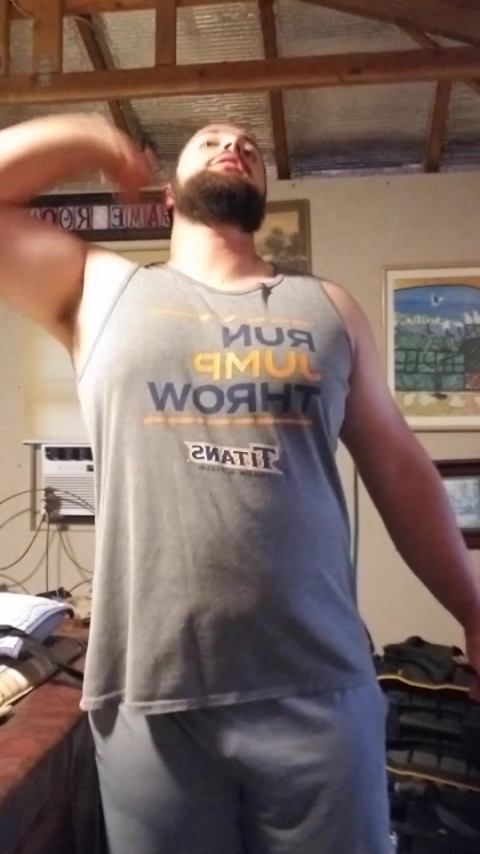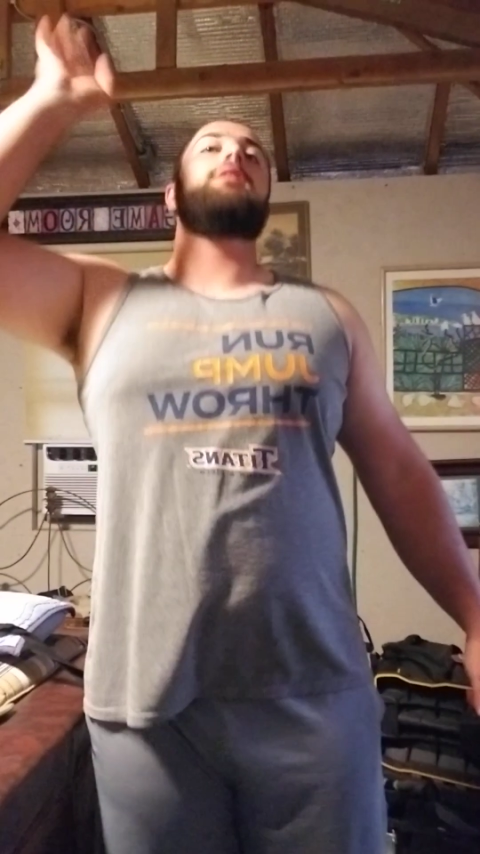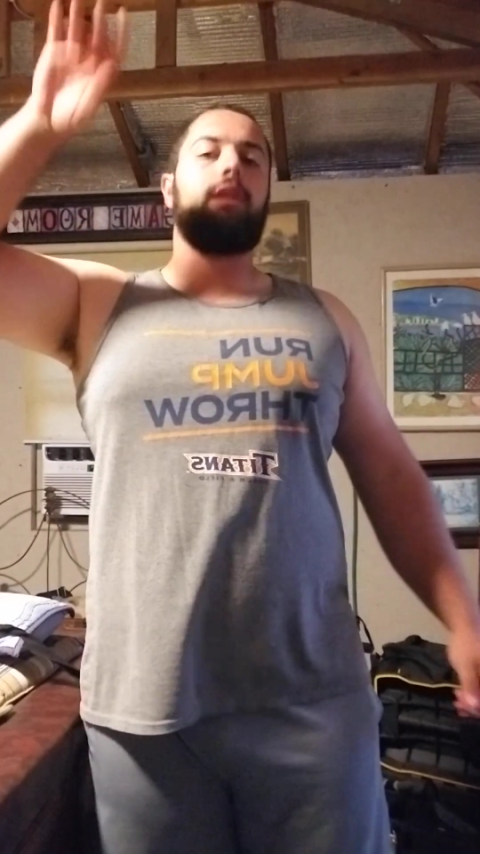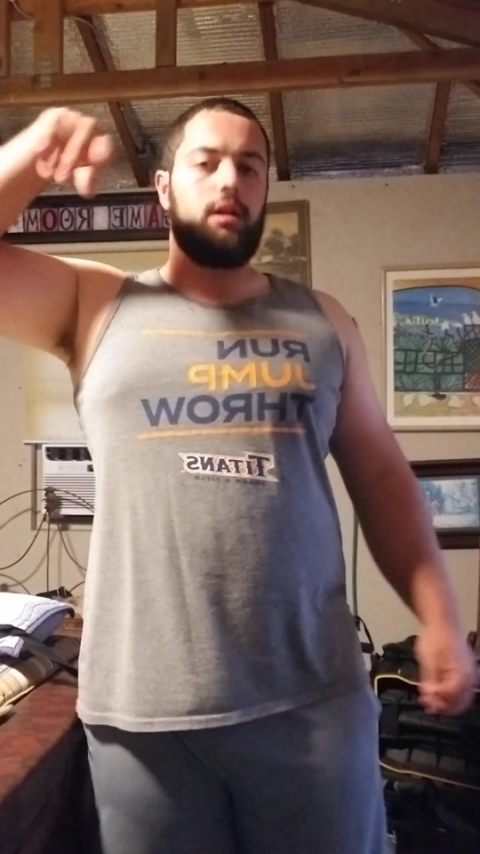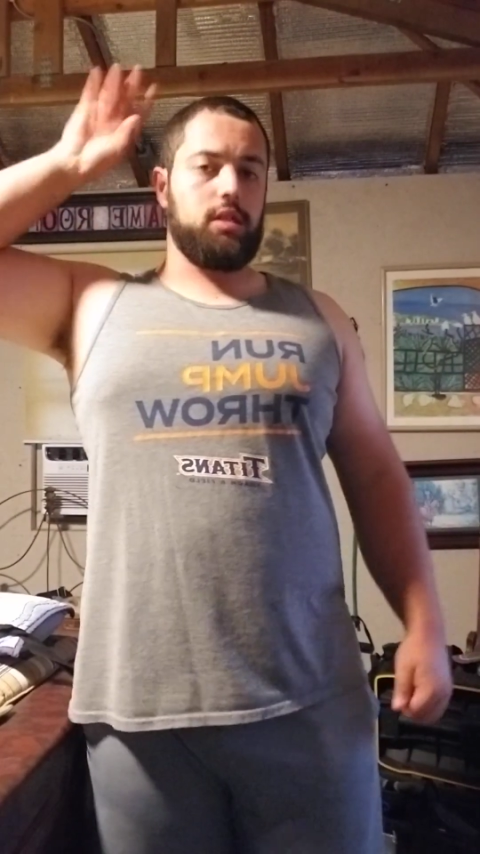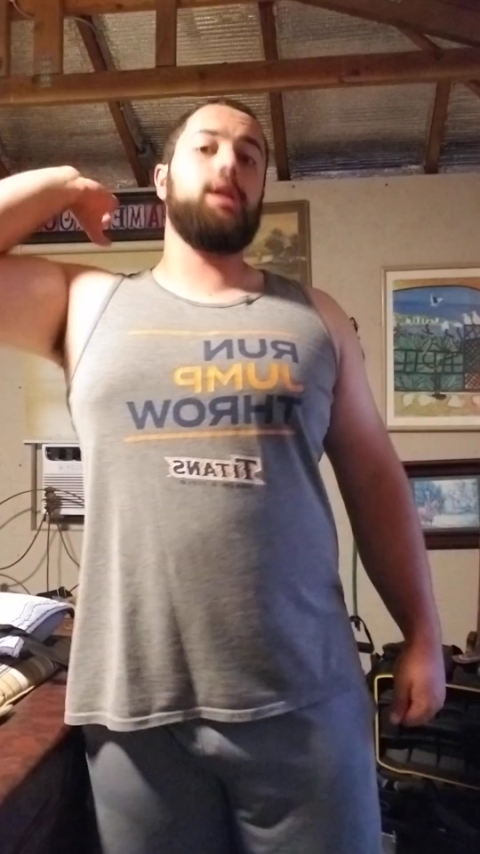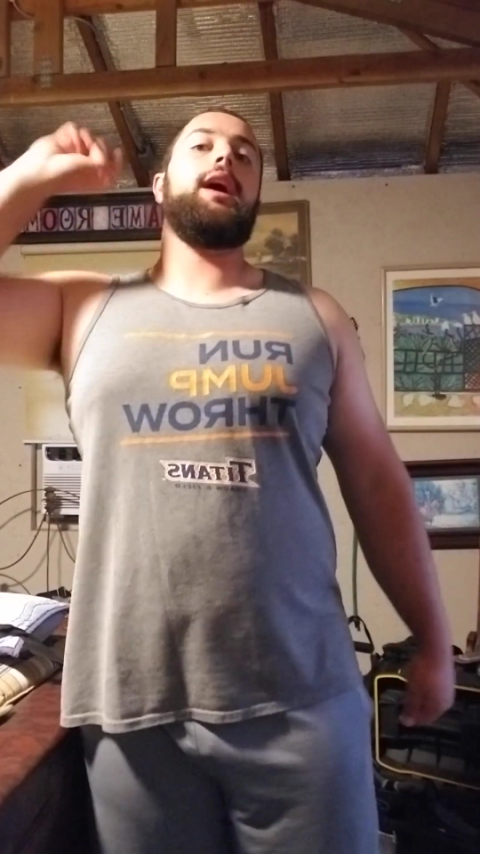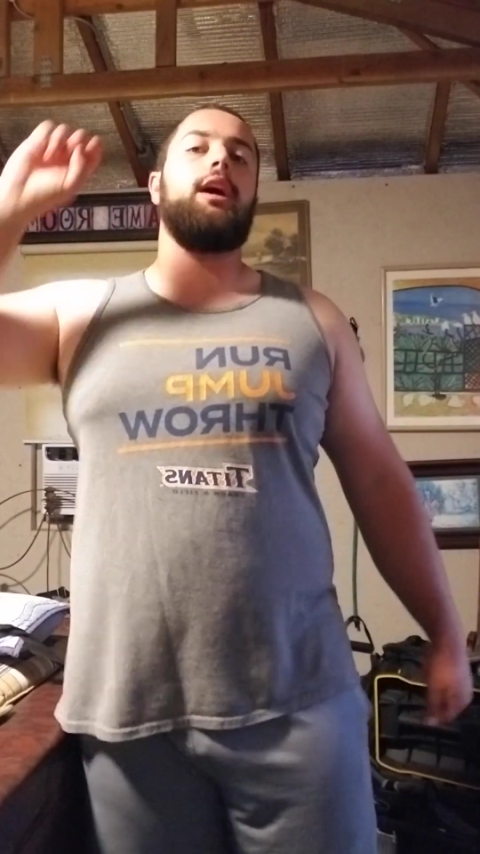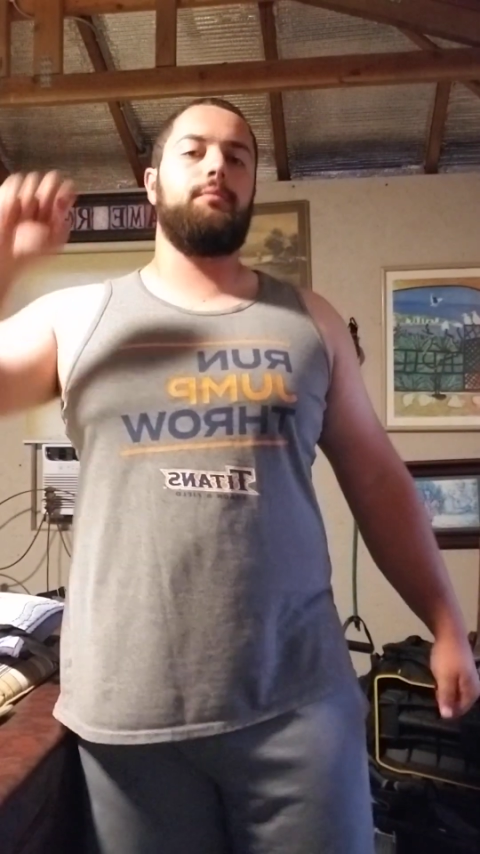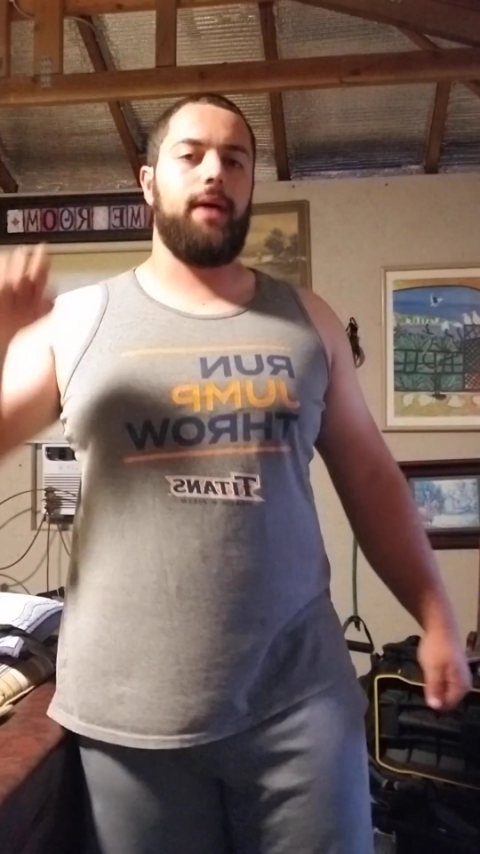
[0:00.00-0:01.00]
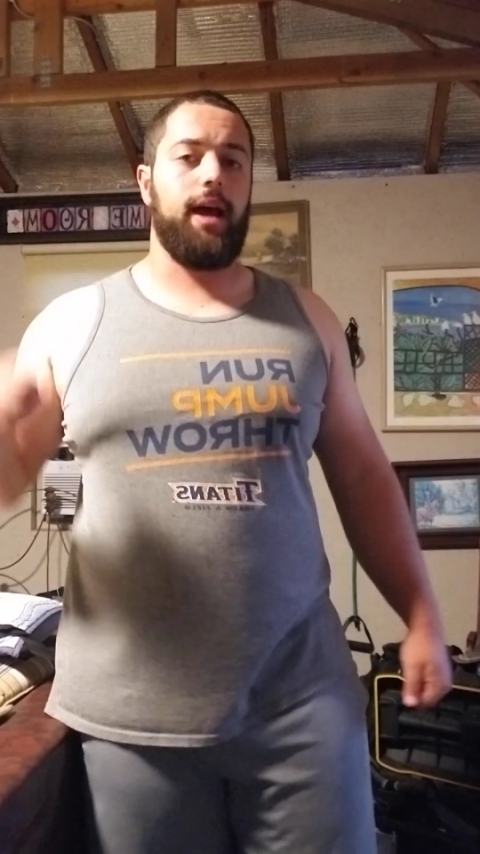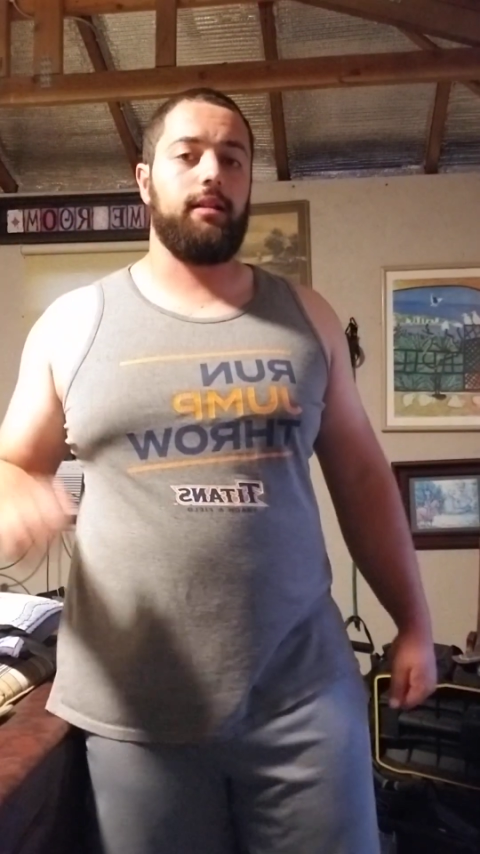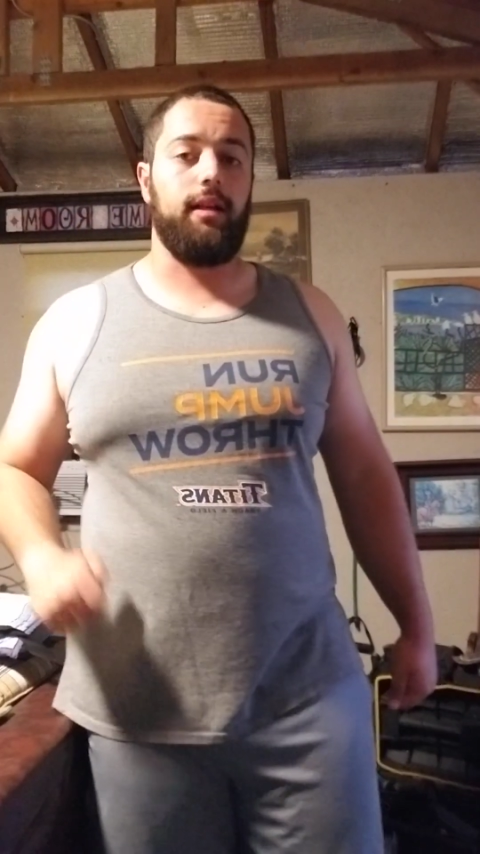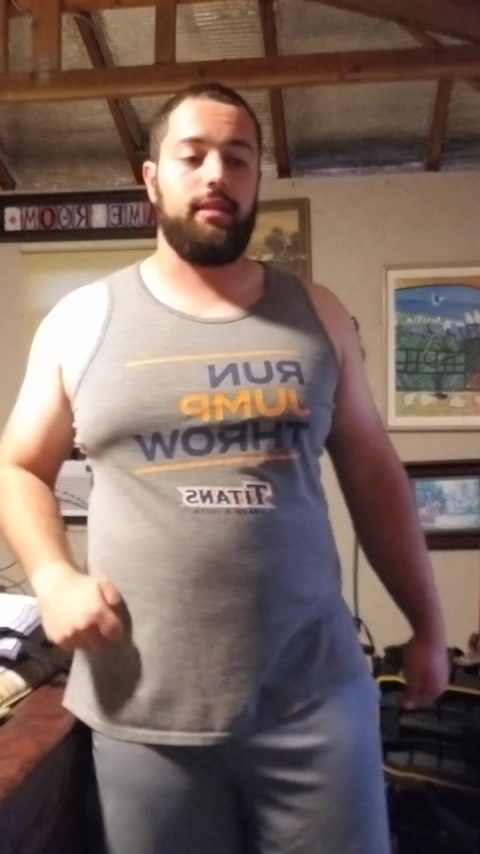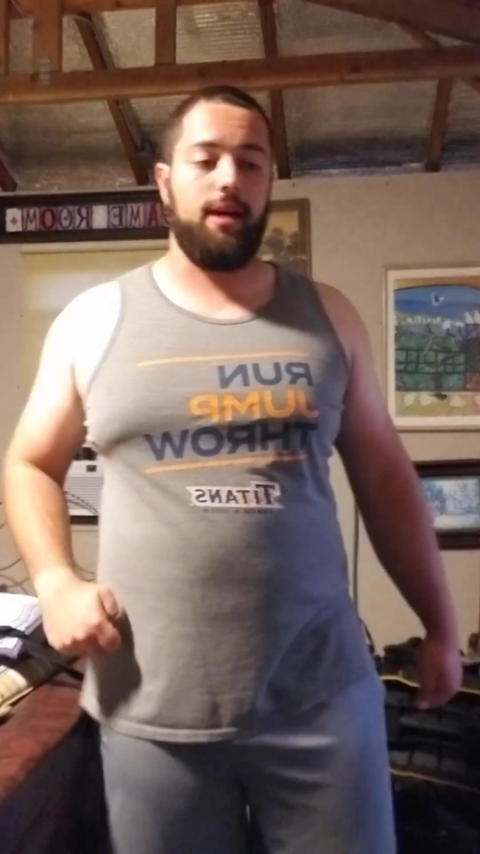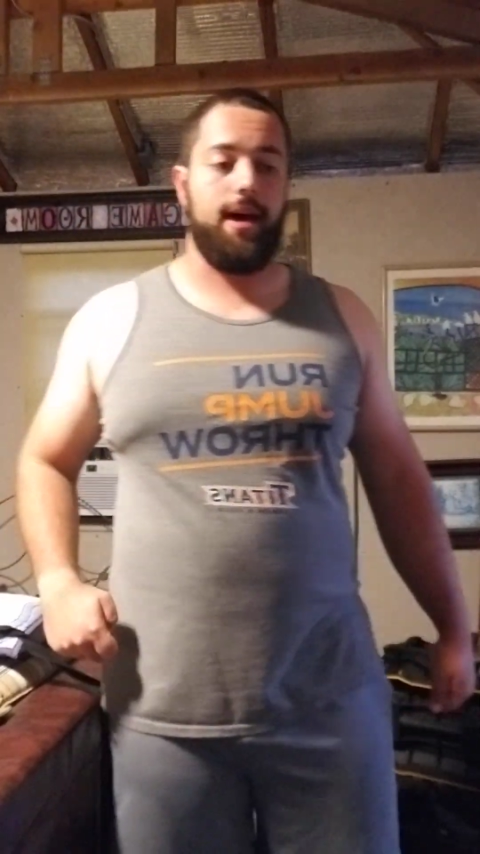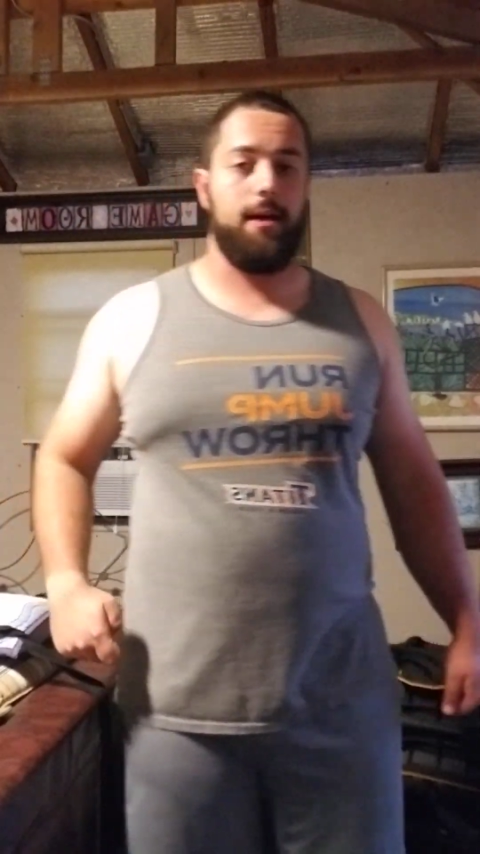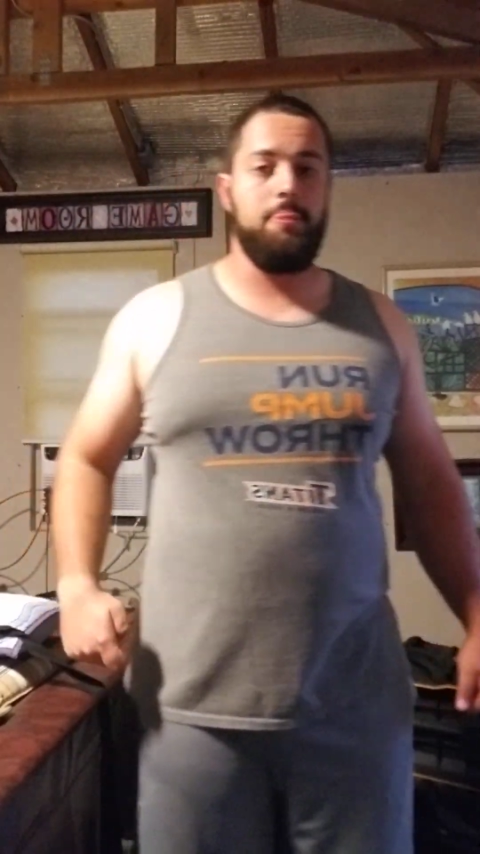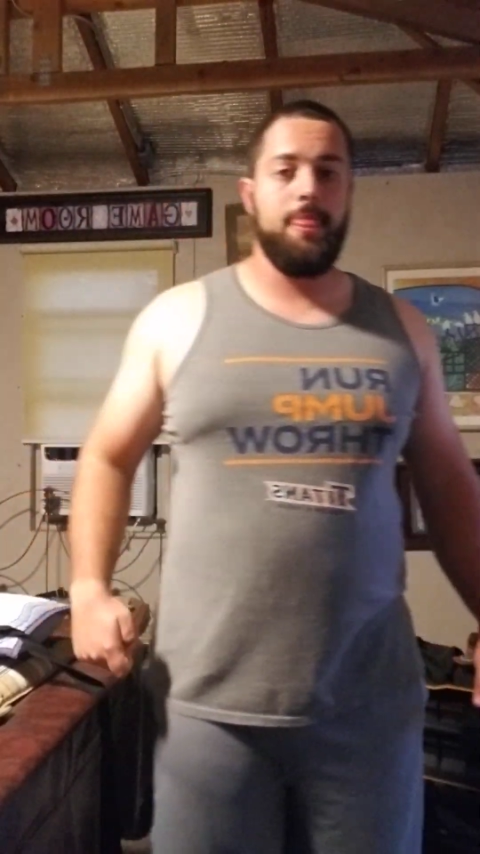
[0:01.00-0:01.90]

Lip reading: cock your head back like that,